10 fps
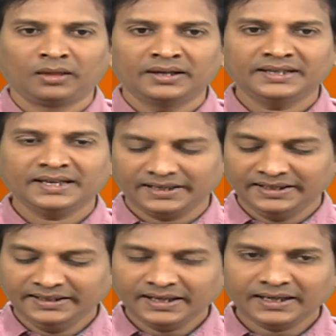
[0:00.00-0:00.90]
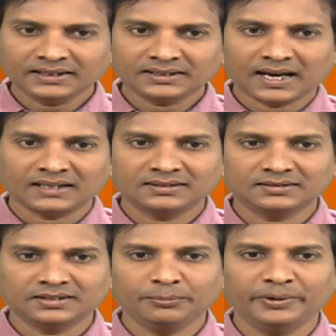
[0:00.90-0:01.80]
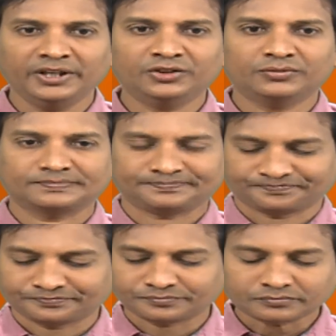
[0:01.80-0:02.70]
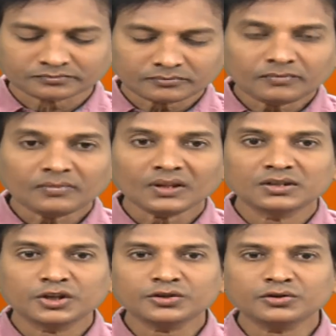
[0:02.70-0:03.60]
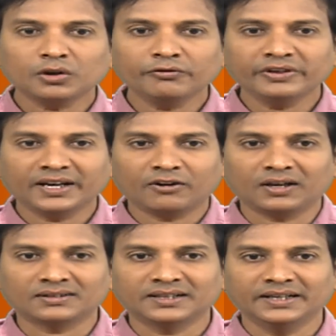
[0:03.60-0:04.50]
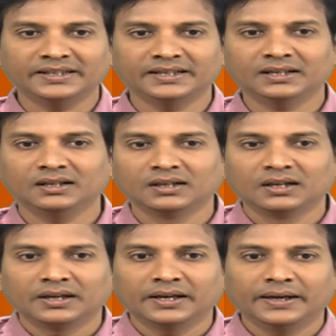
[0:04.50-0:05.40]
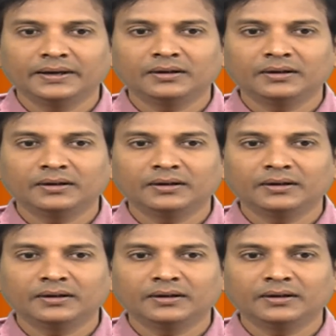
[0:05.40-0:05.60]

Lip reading: Here indirect accessing means just now we have assigned here in